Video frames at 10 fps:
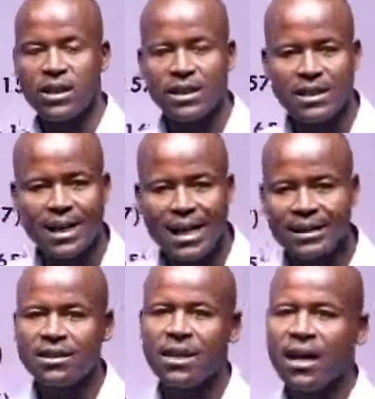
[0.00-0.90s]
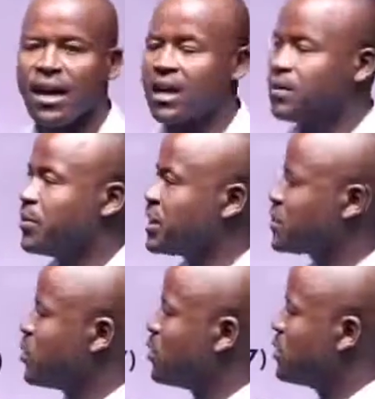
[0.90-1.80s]
their side and
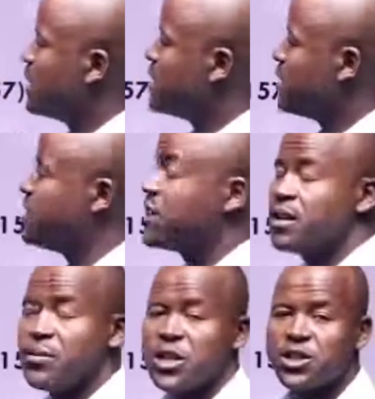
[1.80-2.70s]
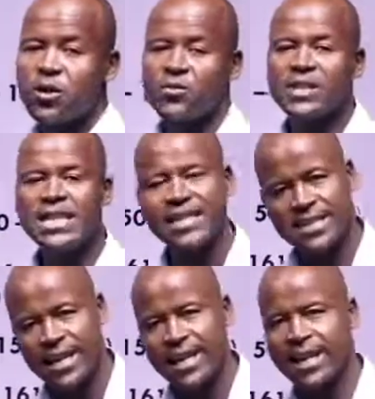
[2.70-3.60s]
based on the degree measure of the
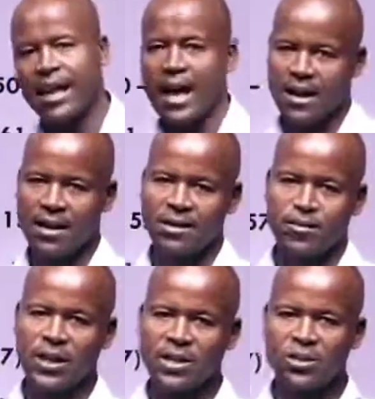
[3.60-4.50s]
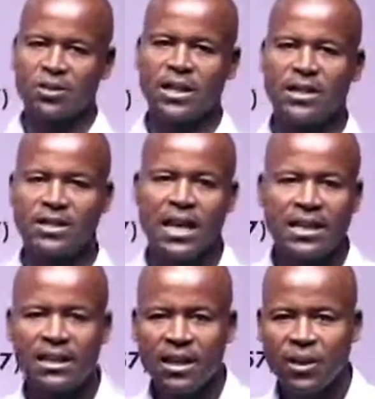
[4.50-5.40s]
interior angles. Based on their
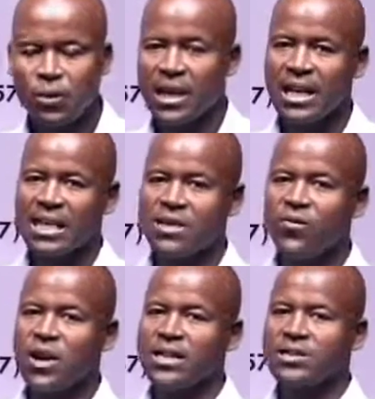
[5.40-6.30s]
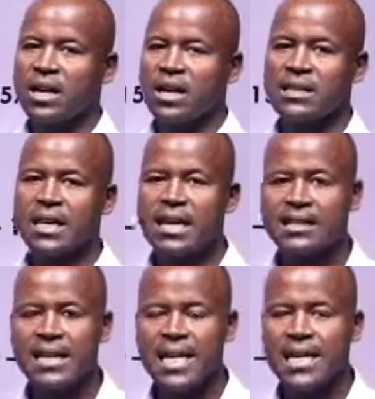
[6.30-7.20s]
side, we classified triangles
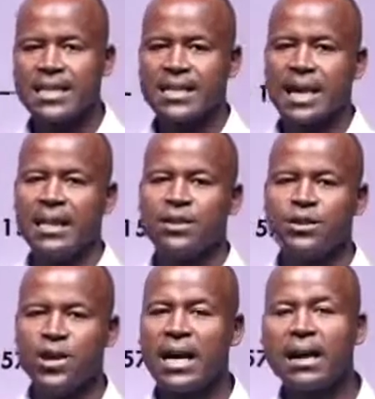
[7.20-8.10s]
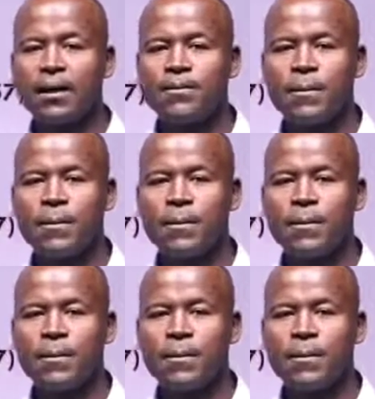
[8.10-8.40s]
as scalene triangle,